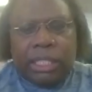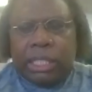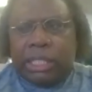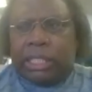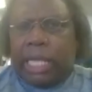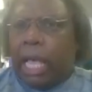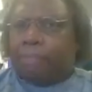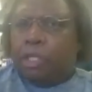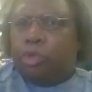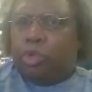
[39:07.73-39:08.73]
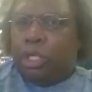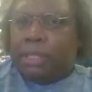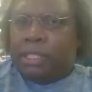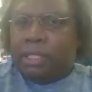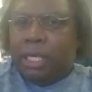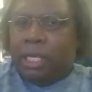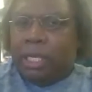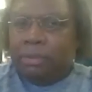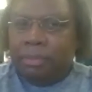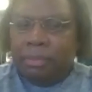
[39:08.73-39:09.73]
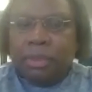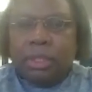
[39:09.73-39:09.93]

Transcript: She says, absolutely, Mr. King.